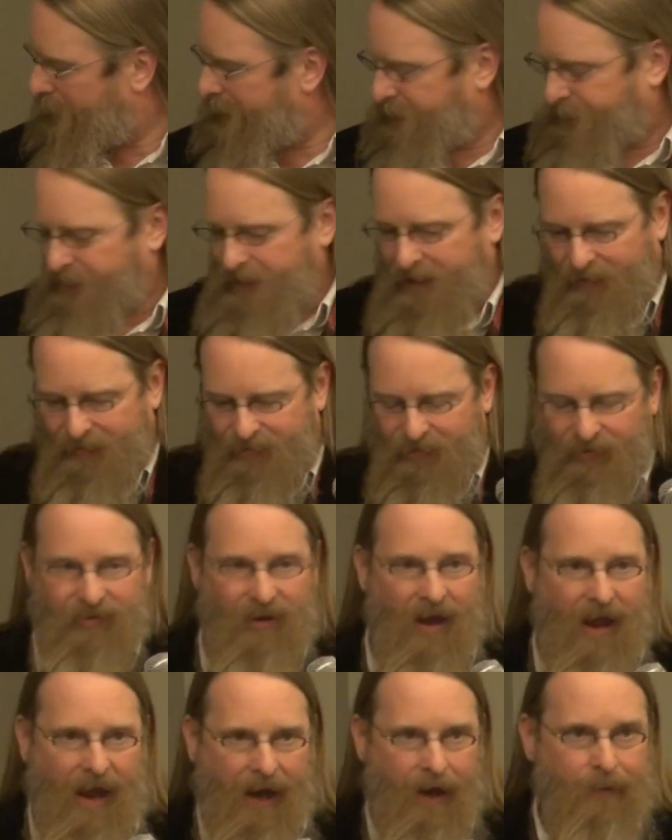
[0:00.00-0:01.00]
many things to
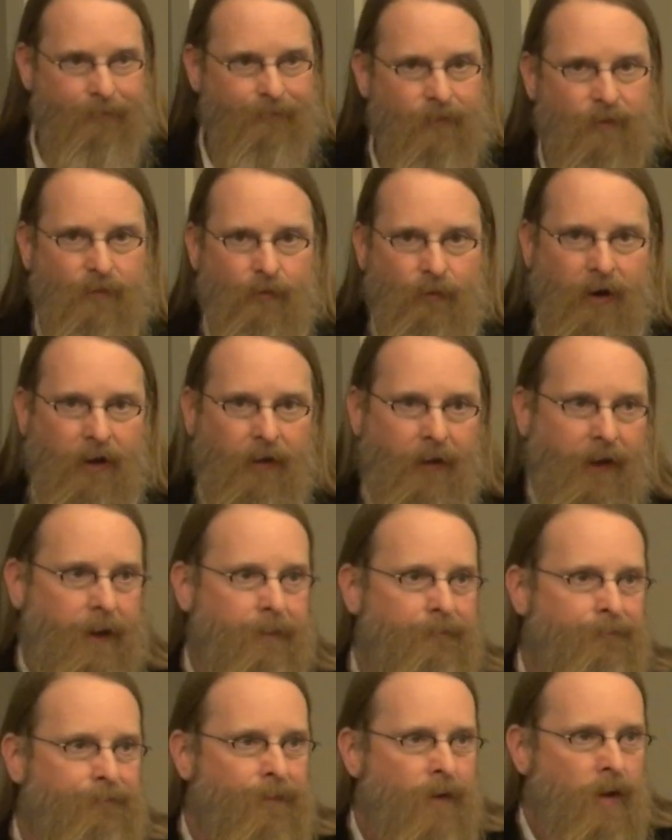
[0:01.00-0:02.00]
say,
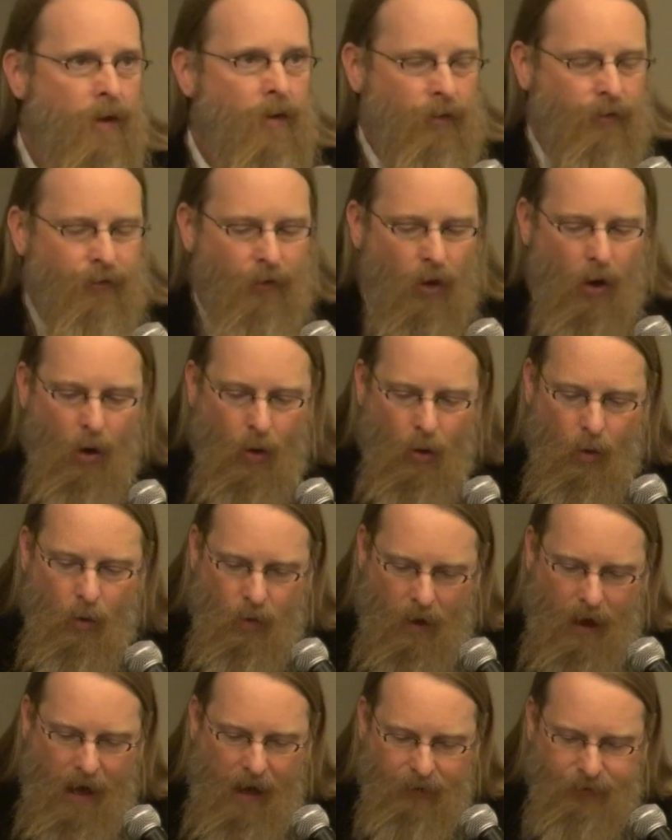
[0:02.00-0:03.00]
really.
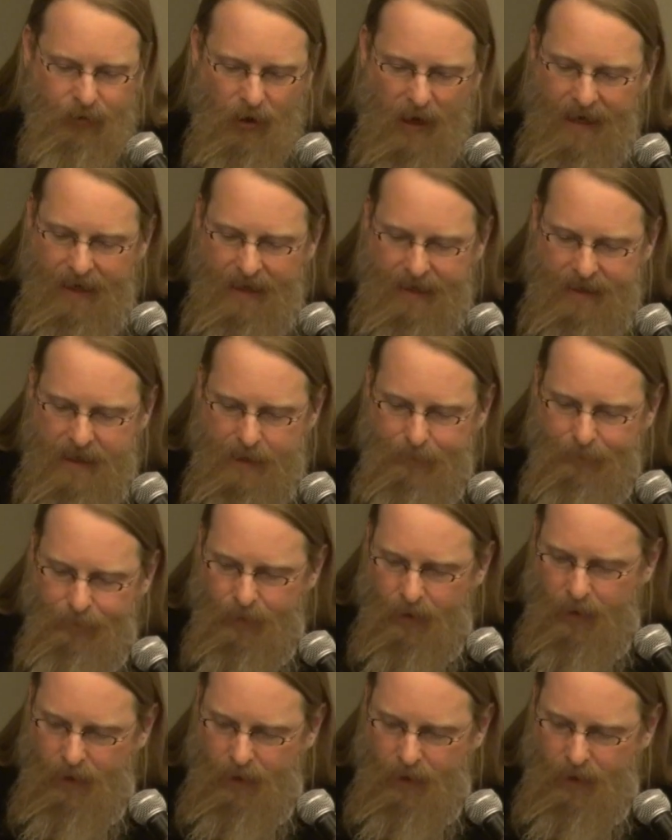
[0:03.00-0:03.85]
So I'll try to keep